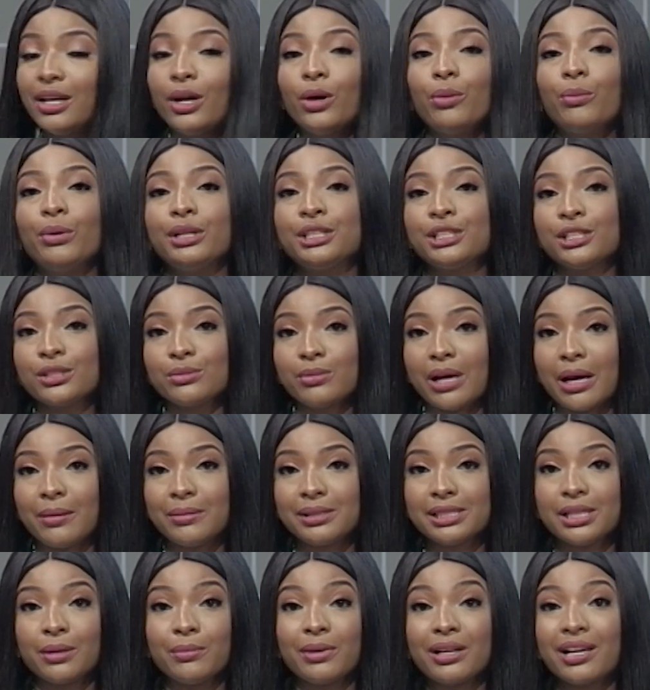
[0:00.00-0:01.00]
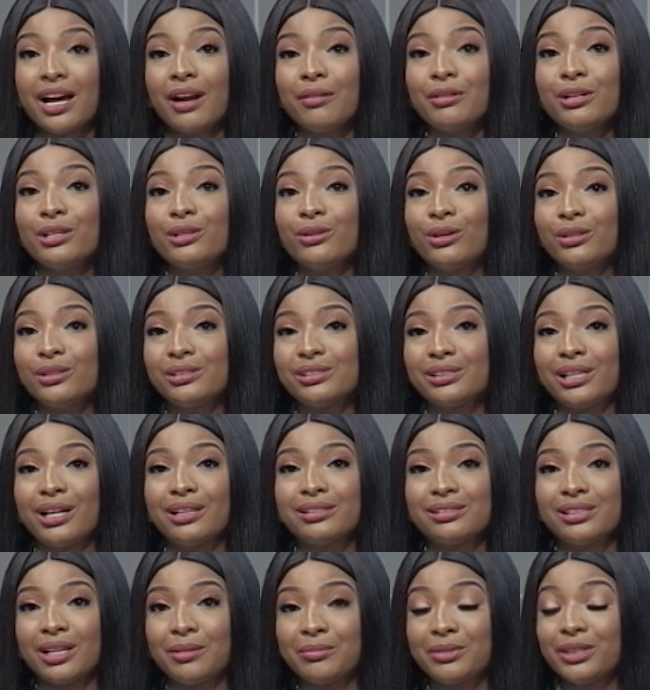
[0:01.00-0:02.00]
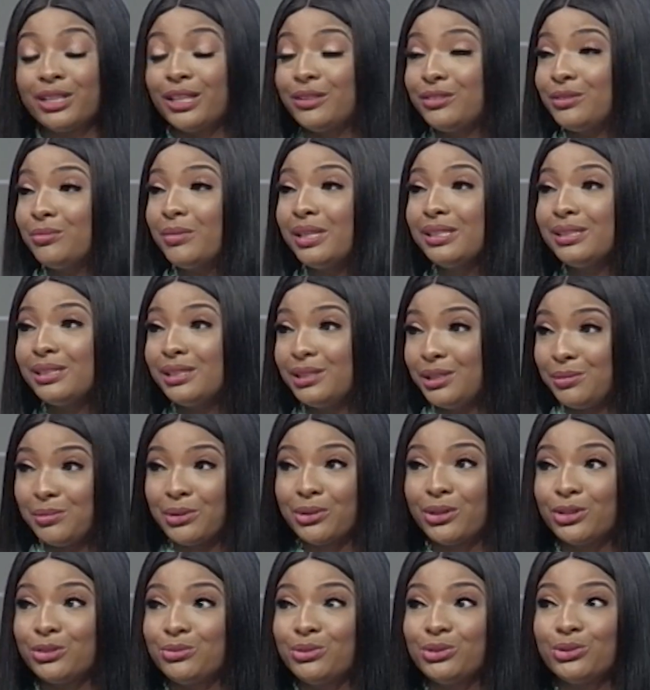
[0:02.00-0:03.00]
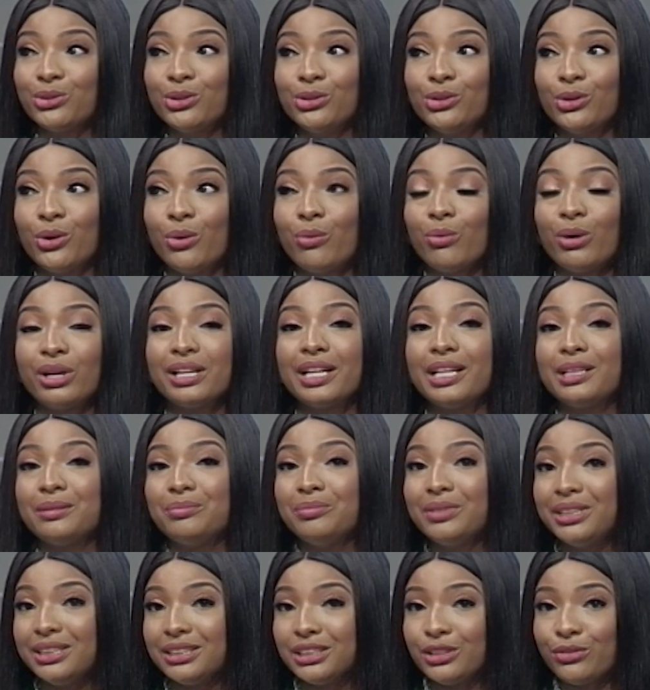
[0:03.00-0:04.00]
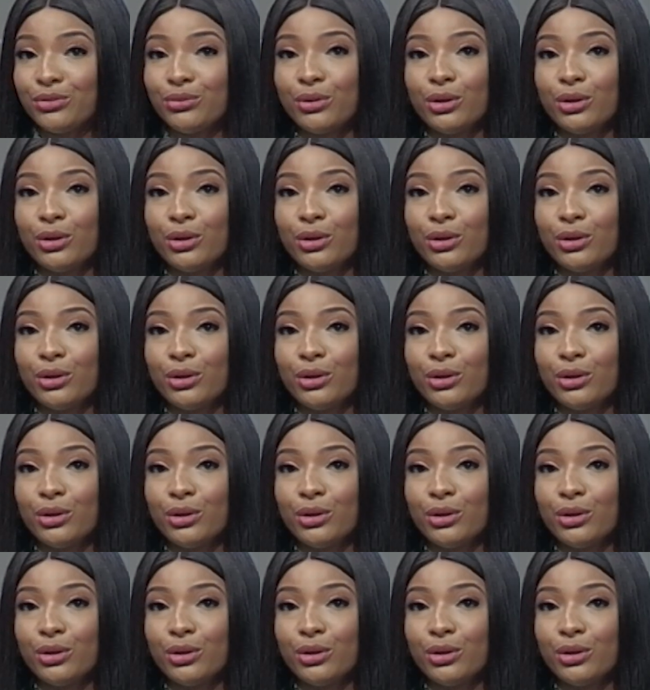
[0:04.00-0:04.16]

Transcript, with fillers: Which is why we say we can't really understand Samklef's message, because we don't know what it means.